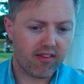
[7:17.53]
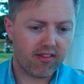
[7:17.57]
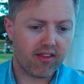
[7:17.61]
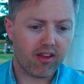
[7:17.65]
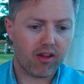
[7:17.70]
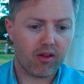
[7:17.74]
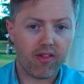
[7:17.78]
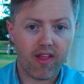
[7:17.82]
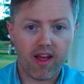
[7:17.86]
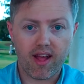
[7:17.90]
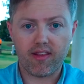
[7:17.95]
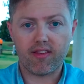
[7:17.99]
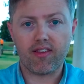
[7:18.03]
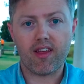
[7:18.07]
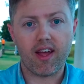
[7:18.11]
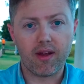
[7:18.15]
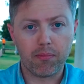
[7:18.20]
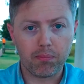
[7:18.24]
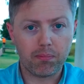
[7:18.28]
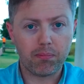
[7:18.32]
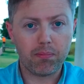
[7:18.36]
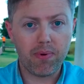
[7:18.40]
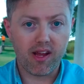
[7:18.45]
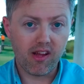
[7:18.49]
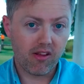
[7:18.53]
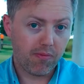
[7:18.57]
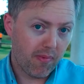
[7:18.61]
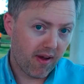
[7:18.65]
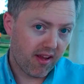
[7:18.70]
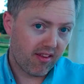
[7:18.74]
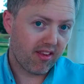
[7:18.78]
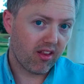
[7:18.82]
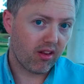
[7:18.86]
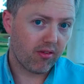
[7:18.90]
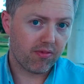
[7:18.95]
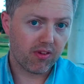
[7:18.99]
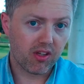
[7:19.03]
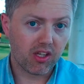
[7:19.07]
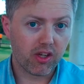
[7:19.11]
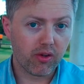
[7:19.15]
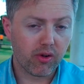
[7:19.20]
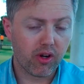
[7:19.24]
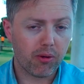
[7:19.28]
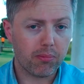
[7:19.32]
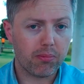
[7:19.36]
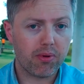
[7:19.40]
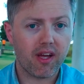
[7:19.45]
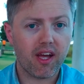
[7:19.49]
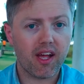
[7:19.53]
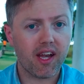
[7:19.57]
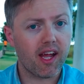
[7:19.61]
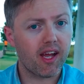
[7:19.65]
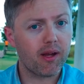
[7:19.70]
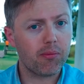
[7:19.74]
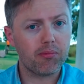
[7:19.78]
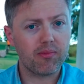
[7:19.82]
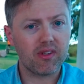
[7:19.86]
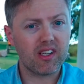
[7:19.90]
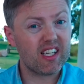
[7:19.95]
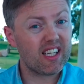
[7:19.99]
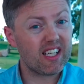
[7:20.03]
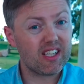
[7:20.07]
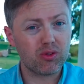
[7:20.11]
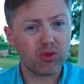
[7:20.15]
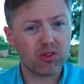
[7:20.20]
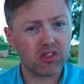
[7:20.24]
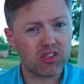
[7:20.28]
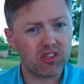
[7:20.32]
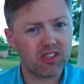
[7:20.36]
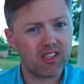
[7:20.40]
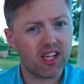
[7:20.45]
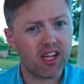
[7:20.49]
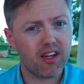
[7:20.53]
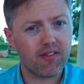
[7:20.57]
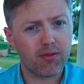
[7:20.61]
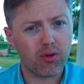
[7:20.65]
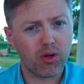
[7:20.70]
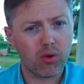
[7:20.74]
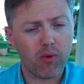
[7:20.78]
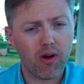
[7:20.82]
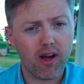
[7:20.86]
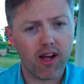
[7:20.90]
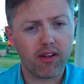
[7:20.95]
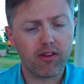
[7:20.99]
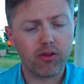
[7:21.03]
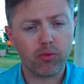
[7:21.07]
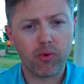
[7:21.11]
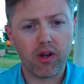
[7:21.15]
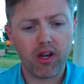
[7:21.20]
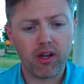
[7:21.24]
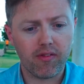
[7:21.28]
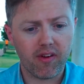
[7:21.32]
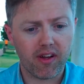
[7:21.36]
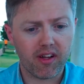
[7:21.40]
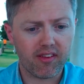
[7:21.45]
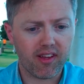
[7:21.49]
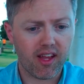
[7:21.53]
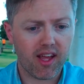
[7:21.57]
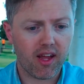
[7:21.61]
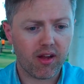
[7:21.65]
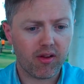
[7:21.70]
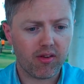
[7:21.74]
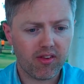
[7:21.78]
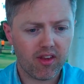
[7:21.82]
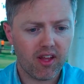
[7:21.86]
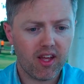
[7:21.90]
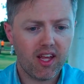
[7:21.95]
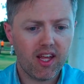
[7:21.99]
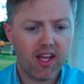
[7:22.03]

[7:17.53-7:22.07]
So I base myself in Europe, and I'm literally just here for a while to renovate a house.